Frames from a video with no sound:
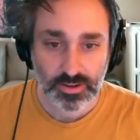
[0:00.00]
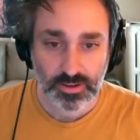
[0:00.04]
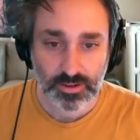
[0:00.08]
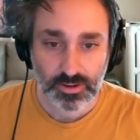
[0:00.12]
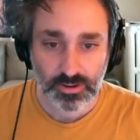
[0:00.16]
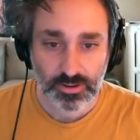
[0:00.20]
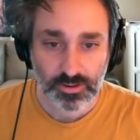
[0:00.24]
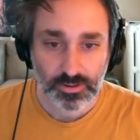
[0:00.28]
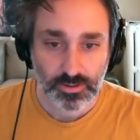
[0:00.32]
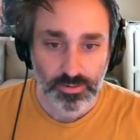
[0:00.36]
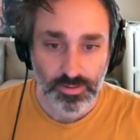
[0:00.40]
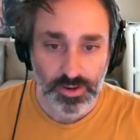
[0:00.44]

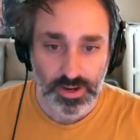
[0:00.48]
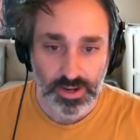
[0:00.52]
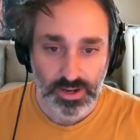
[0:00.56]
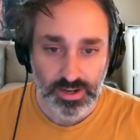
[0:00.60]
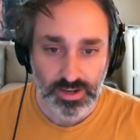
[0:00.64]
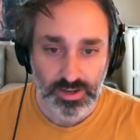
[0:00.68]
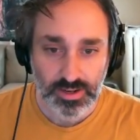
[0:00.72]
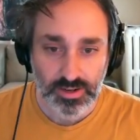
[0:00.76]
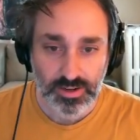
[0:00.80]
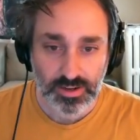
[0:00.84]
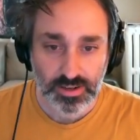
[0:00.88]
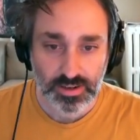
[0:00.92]

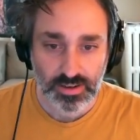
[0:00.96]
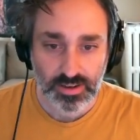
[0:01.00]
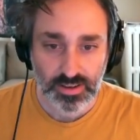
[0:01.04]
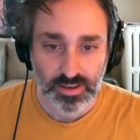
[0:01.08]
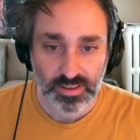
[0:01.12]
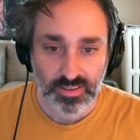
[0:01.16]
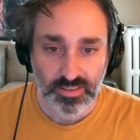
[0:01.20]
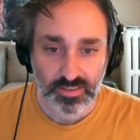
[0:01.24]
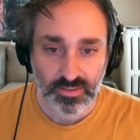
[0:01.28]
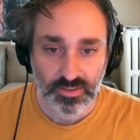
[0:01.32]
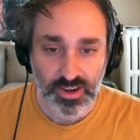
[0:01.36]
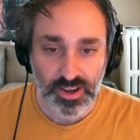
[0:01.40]
Great.
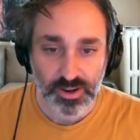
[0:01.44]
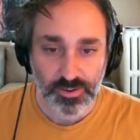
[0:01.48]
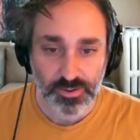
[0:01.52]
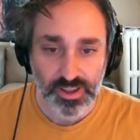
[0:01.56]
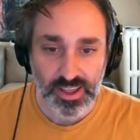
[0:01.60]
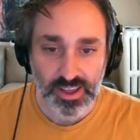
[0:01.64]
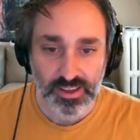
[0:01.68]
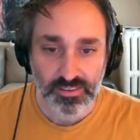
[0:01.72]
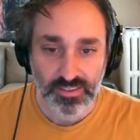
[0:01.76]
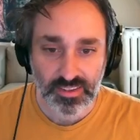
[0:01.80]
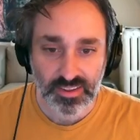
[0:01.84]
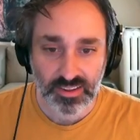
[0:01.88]
So now we
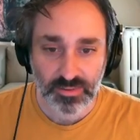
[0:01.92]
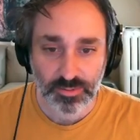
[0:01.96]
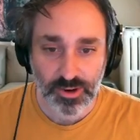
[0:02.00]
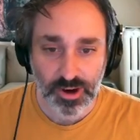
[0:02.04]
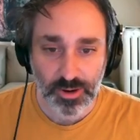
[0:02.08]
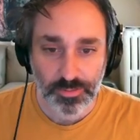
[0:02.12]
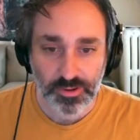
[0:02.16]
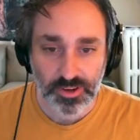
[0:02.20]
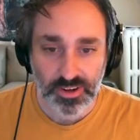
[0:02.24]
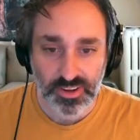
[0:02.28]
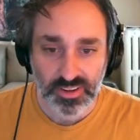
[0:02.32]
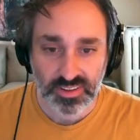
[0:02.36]
have this
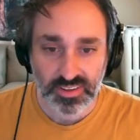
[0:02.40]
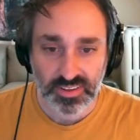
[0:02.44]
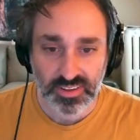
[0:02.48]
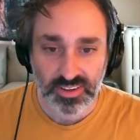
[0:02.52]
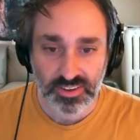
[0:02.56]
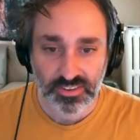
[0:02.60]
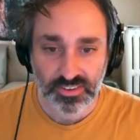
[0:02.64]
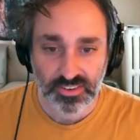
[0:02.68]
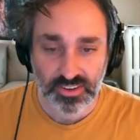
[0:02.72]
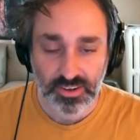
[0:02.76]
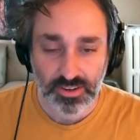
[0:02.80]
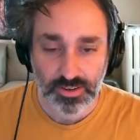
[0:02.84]
properties
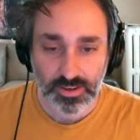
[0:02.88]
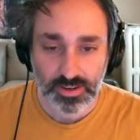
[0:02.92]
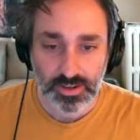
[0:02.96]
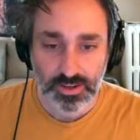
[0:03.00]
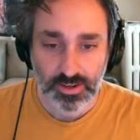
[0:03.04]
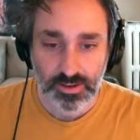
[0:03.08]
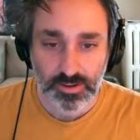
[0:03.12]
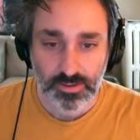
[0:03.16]
dictionary